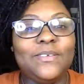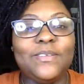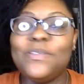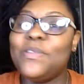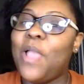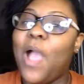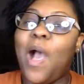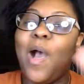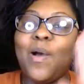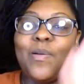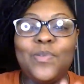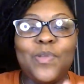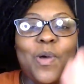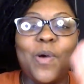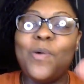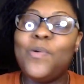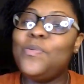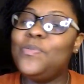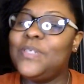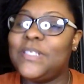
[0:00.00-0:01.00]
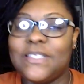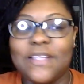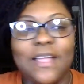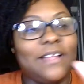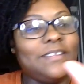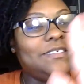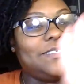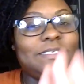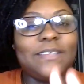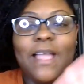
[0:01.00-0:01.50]
y'all know who
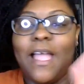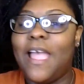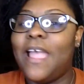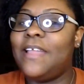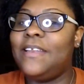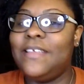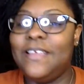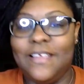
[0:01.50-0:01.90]
Sunshine